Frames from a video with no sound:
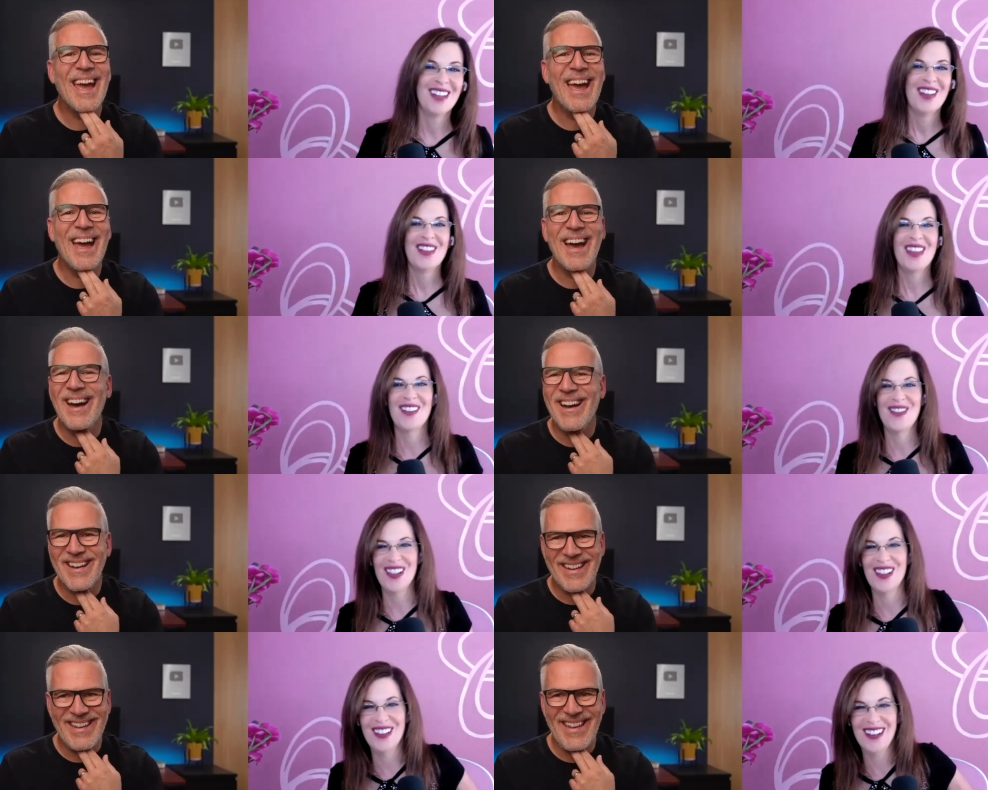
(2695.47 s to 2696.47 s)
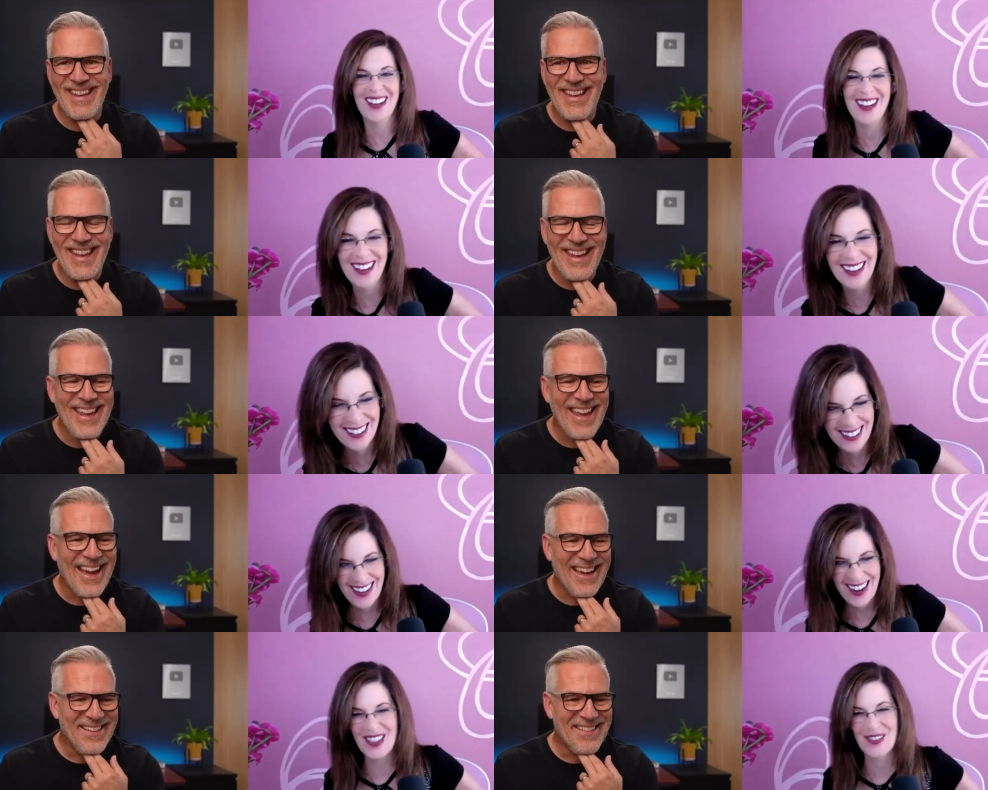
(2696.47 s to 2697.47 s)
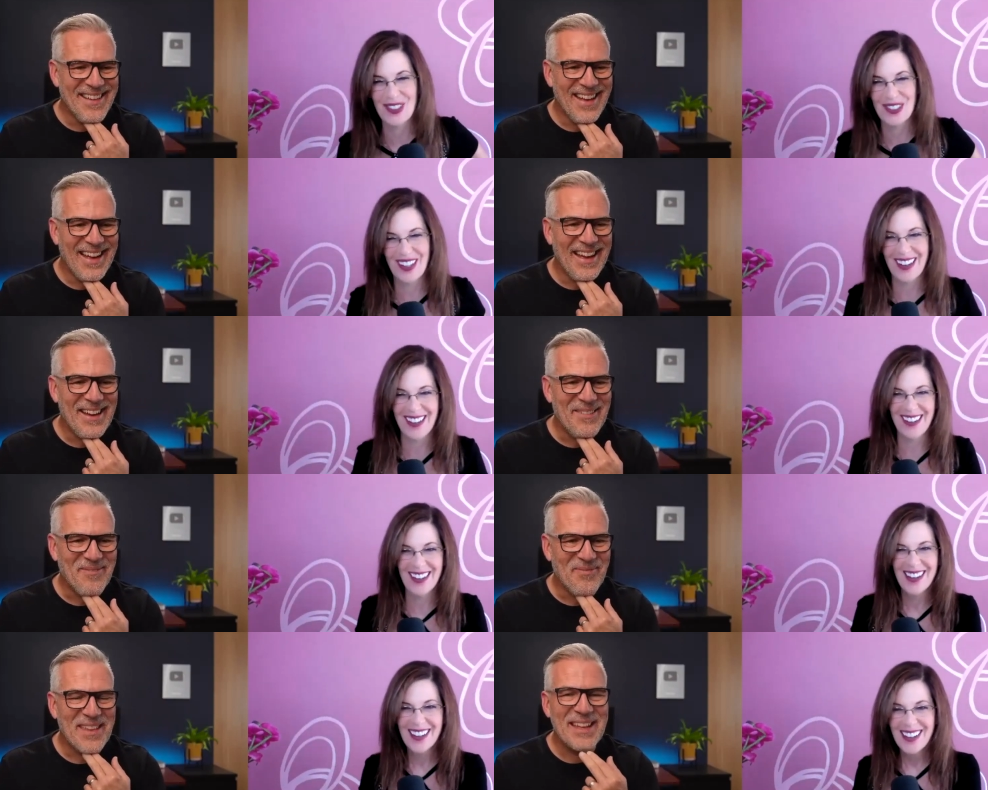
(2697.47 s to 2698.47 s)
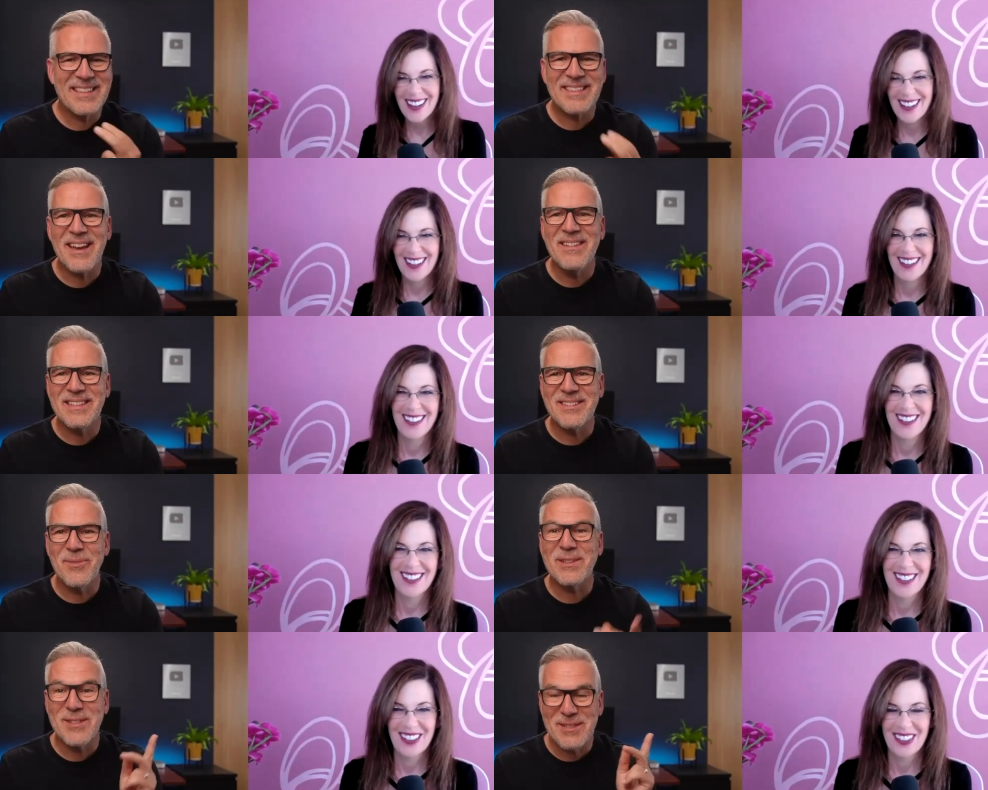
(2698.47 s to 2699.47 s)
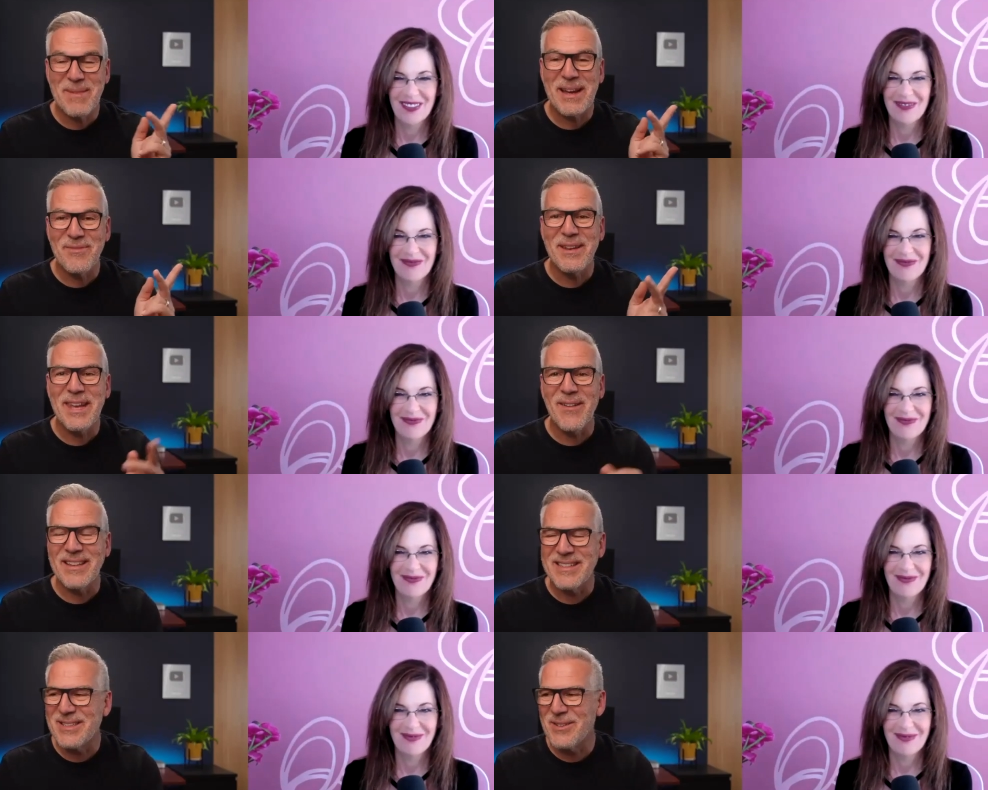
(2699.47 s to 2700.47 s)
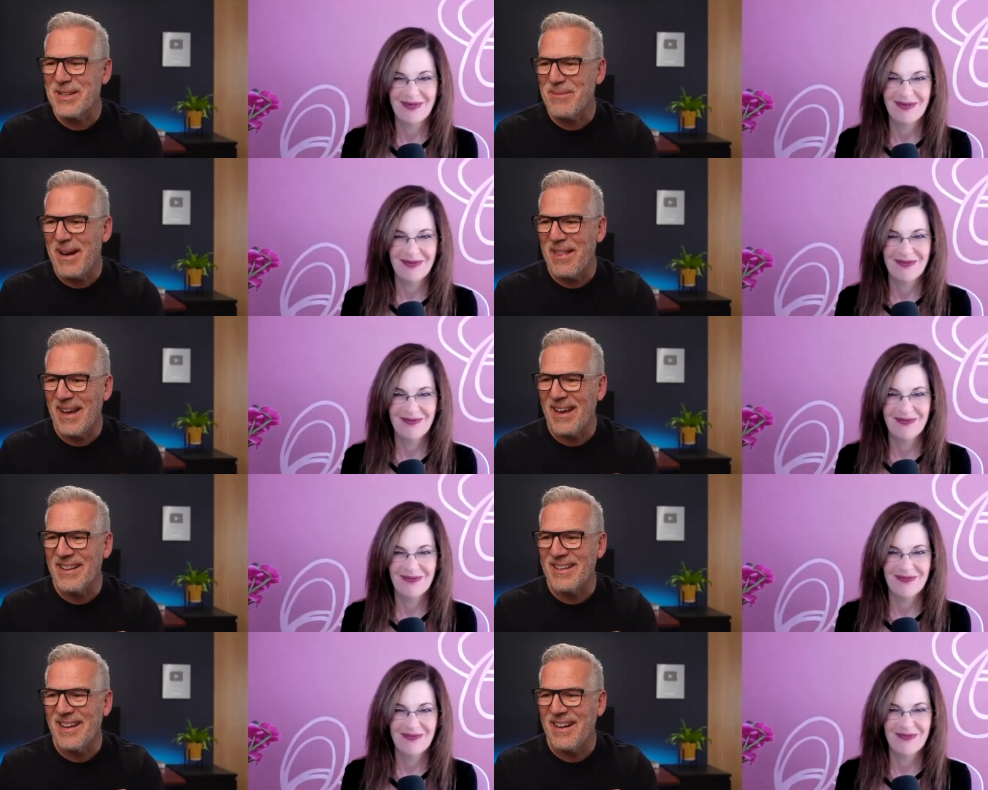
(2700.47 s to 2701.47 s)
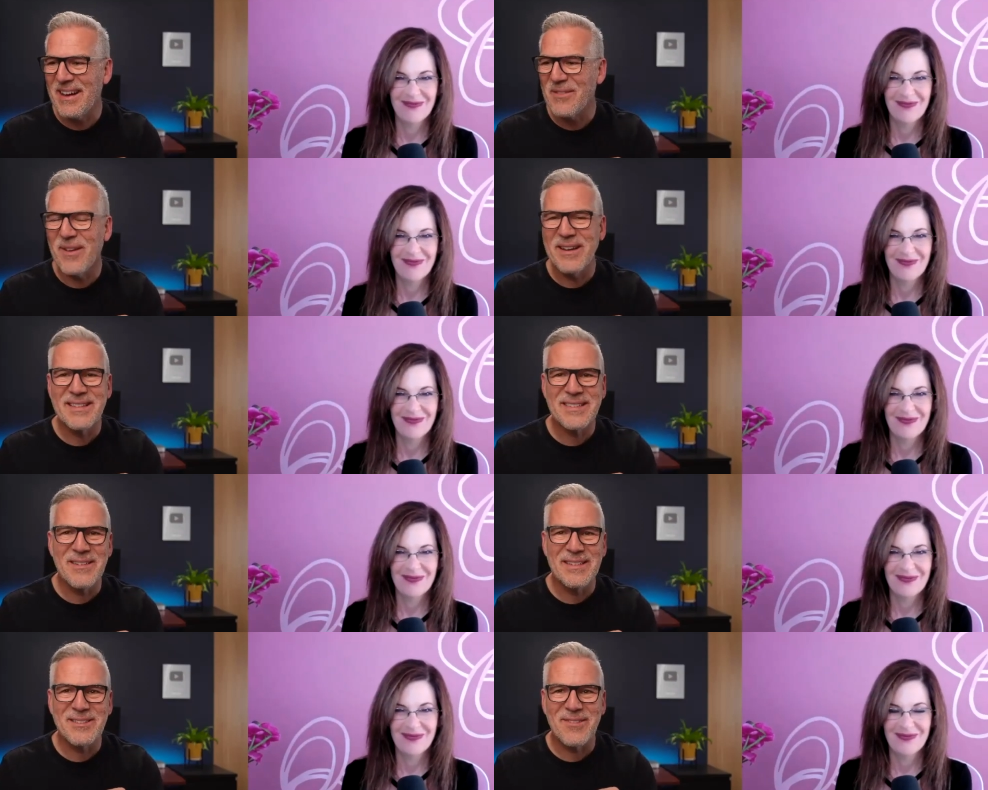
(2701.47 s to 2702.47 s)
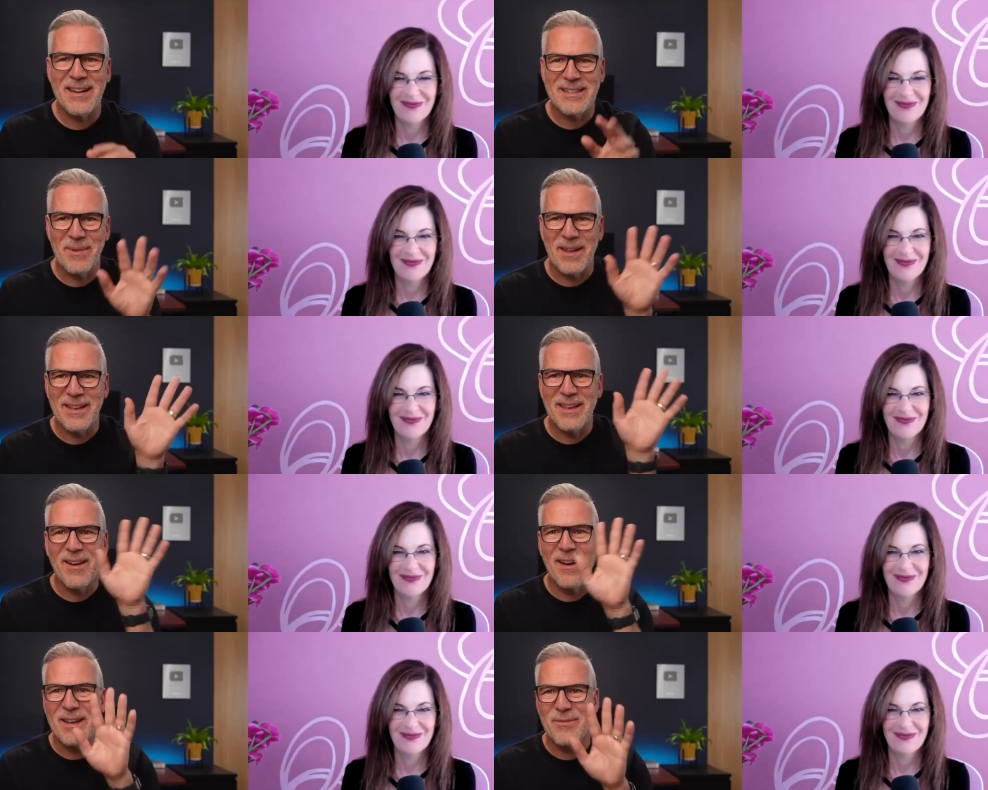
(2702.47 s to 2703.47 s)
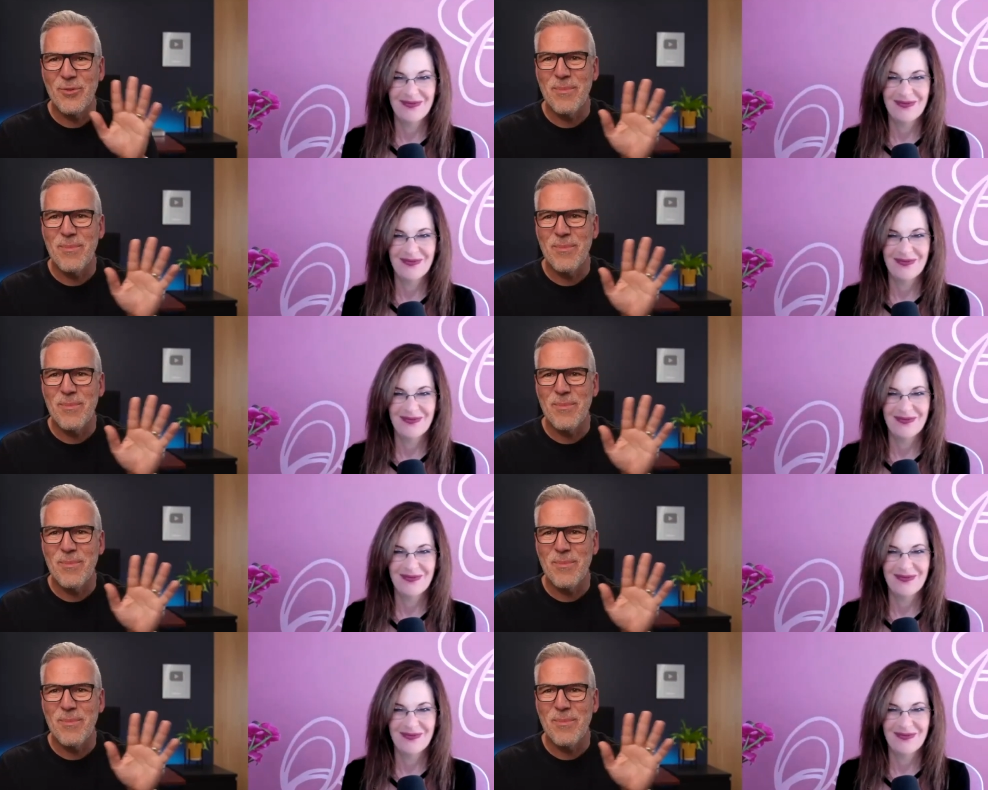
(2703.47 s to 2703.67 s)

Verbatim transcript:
Speaker 1: Yeah, uh, head. yeah. I hate the floating head.
Speaker 2: Um, so dist- we just made a video actually talking about that and uh, i find it so distracting when i can kind of